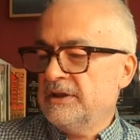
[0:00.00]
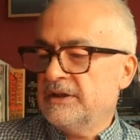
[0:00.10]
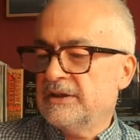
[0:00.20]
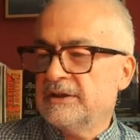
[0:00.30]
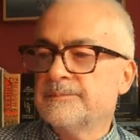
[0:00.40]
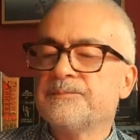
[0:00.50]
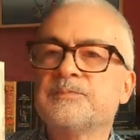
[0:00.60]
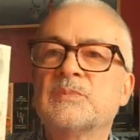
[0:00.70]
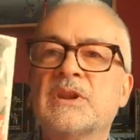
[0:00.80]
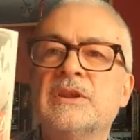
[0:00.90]
Um,
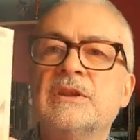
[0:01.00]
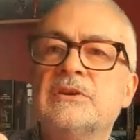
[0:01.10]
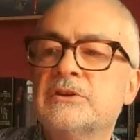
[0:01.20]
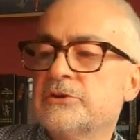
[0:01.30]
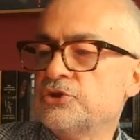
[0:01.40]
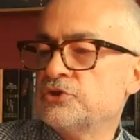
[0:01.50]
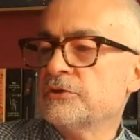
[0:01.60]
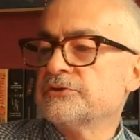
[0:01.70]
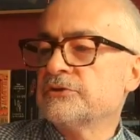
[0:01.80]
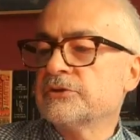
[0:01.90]
nice
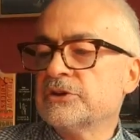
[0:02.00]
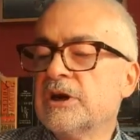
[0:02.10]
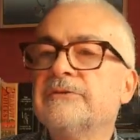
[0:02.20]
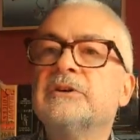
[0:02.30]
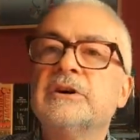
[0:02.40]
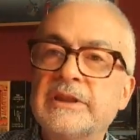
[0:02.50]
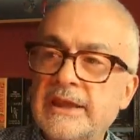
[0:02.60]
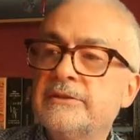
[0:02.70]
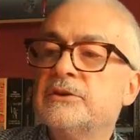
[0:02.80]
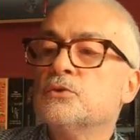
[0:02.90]
shots on the cover.
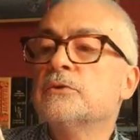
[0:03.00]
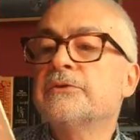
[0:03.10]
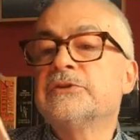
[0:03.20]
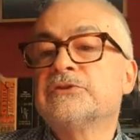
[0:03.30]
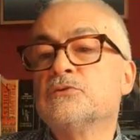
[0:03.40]
Again, the authors are